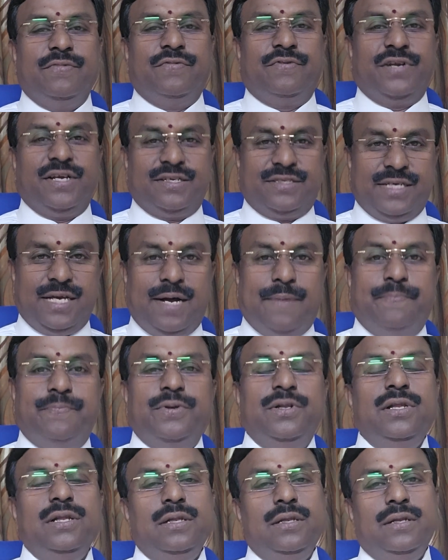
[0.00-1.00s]
For
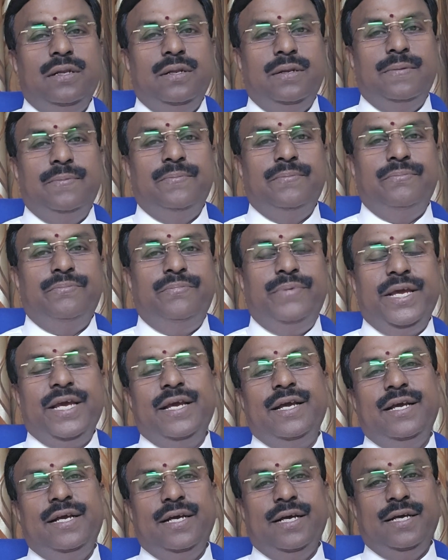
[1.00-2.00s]
example,
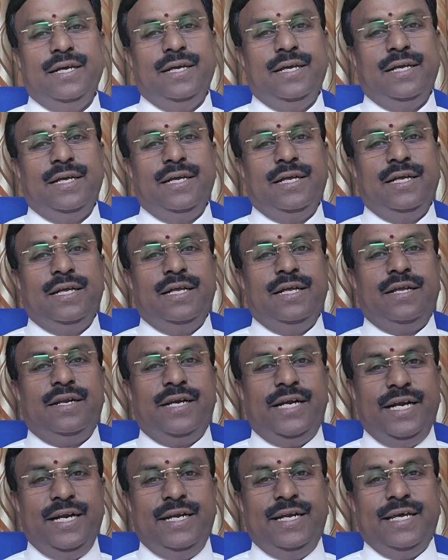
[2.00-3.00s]
big,
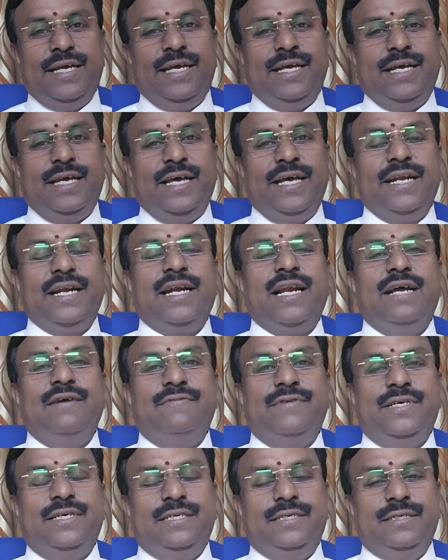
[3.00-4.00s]
red, and
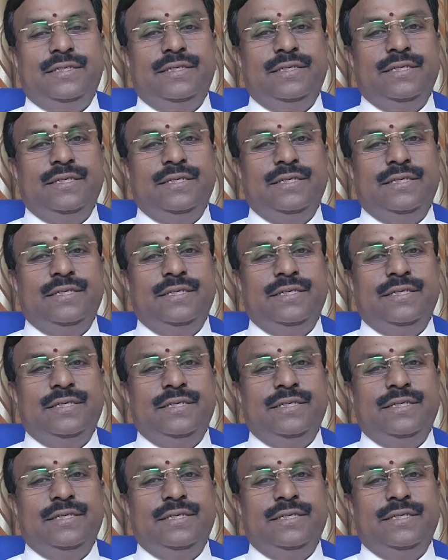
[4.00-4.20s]
clever.